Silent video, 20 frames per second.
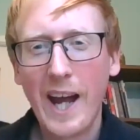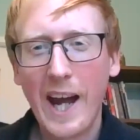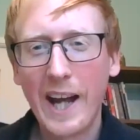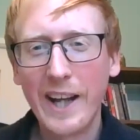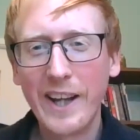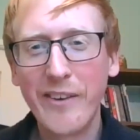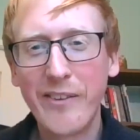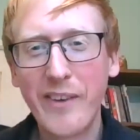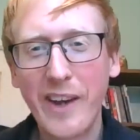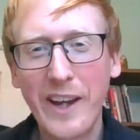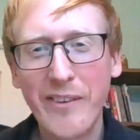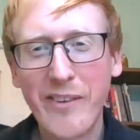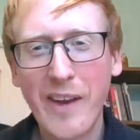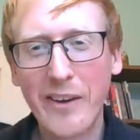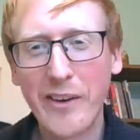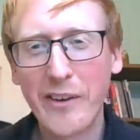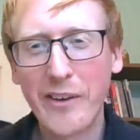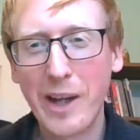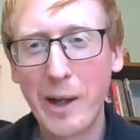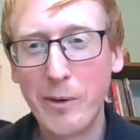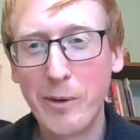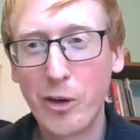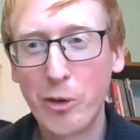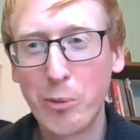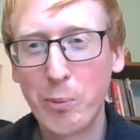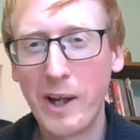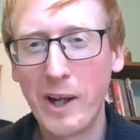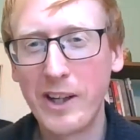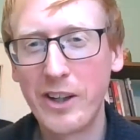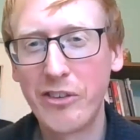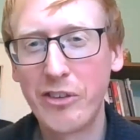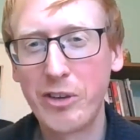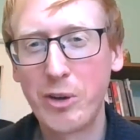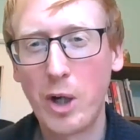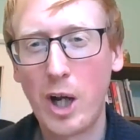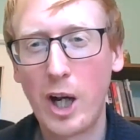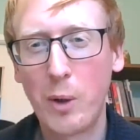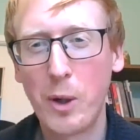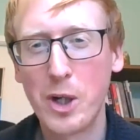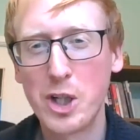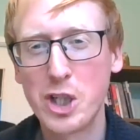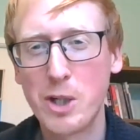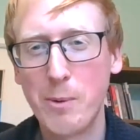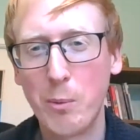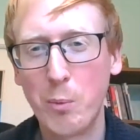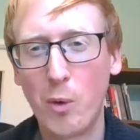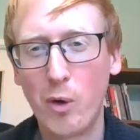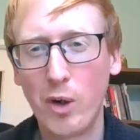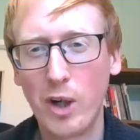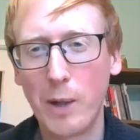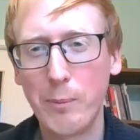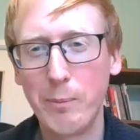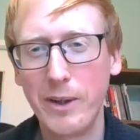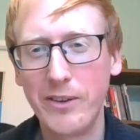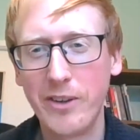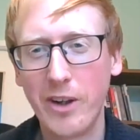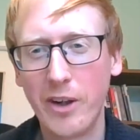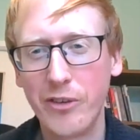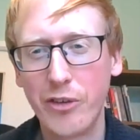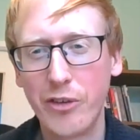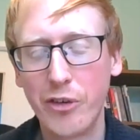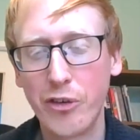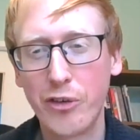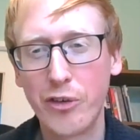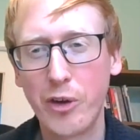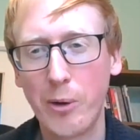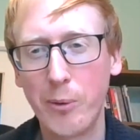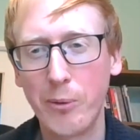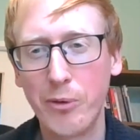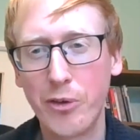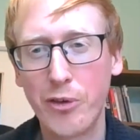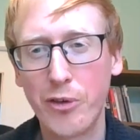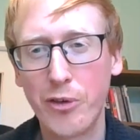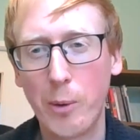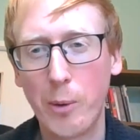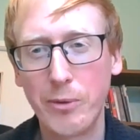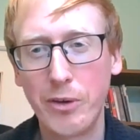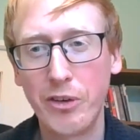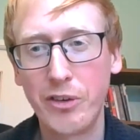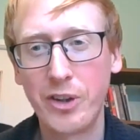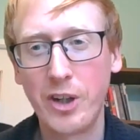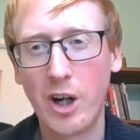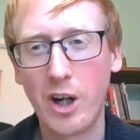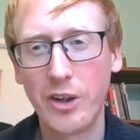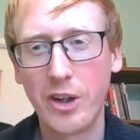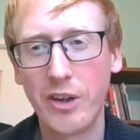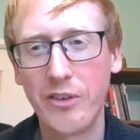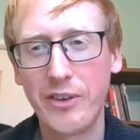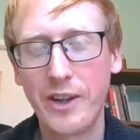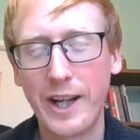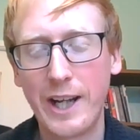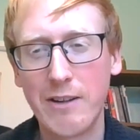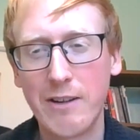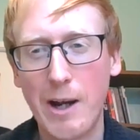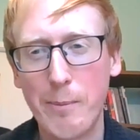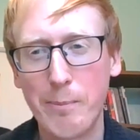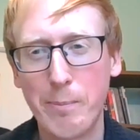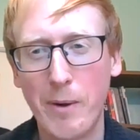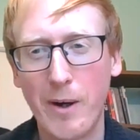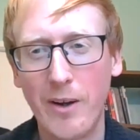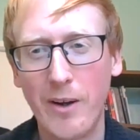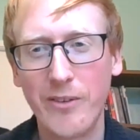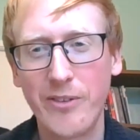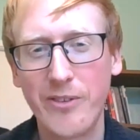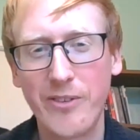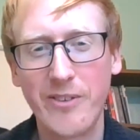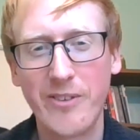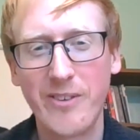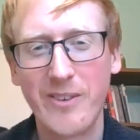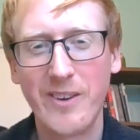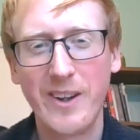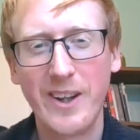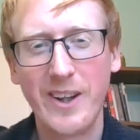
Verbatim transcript: And is, is that the same? Because we had a question about what can be done to stop stop discarded cigarette butts.